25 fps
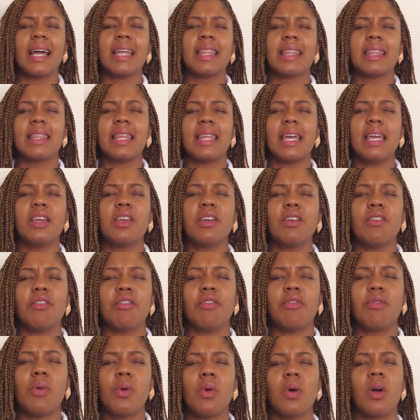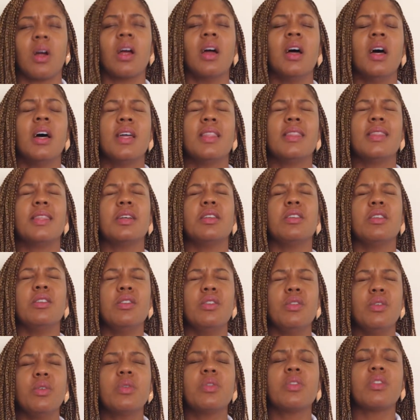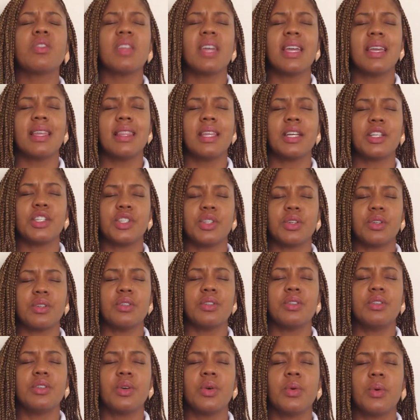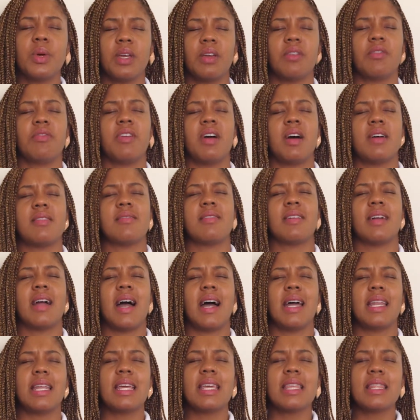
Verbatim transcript: I thank you for the new thing that you're doing, Father God,